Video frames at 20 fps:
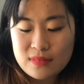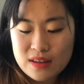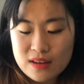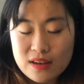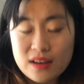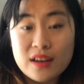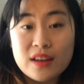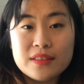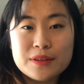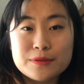
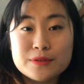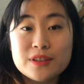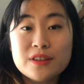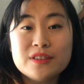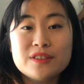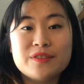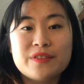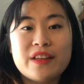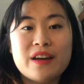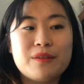And the
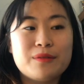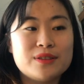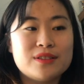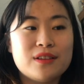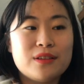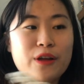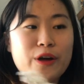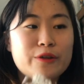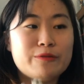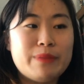result of that was a
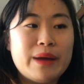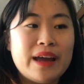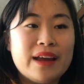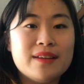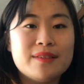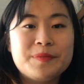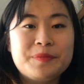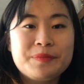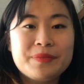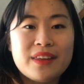lot of
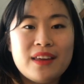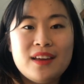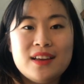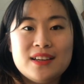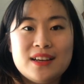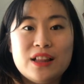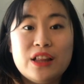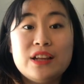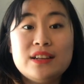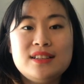pain,
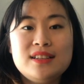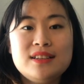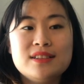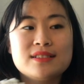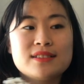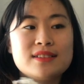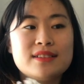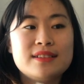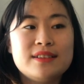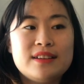a lot of
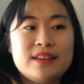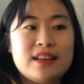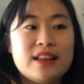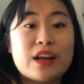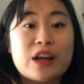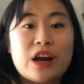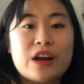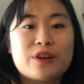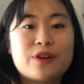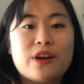tears.
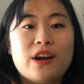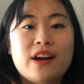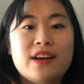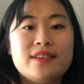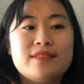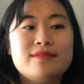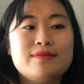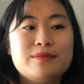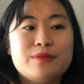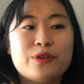Like I
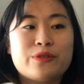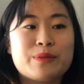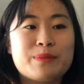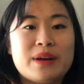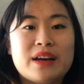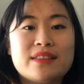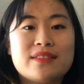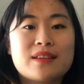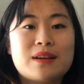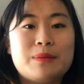cried over
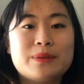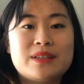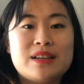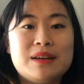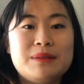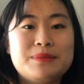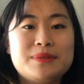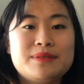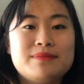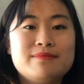math a couple
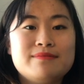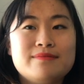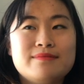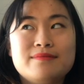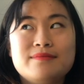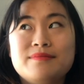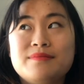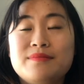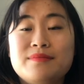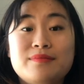times.
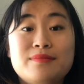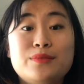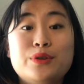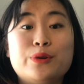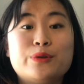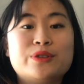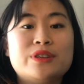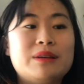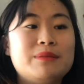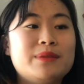No
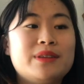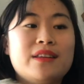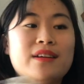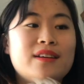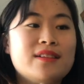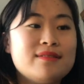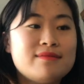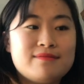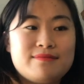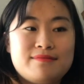shame in
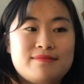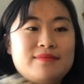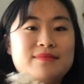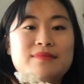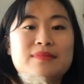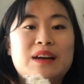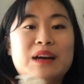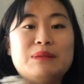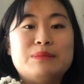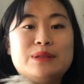that.
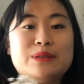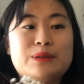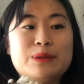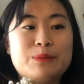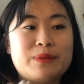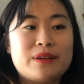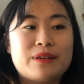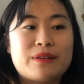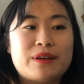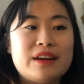I'm
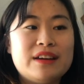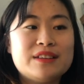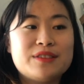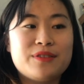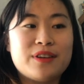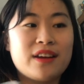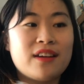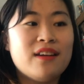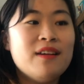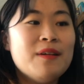stupid, okay? It's
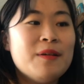fine.